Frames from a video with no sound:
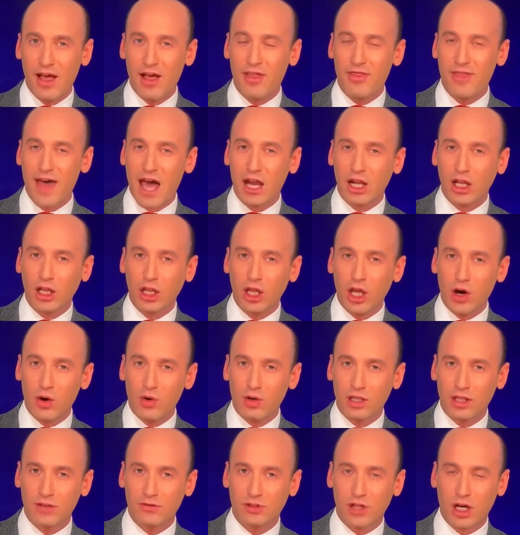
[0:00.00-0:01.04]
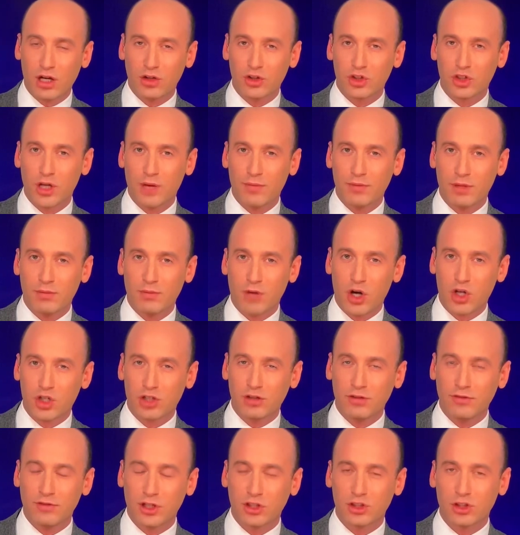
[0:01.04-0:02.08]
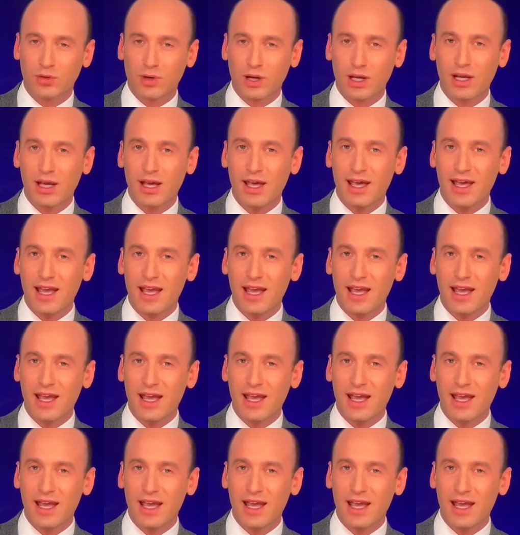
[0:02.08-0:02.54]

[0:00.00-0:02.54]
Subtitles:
that alone gives Donald Trump the margin of victory.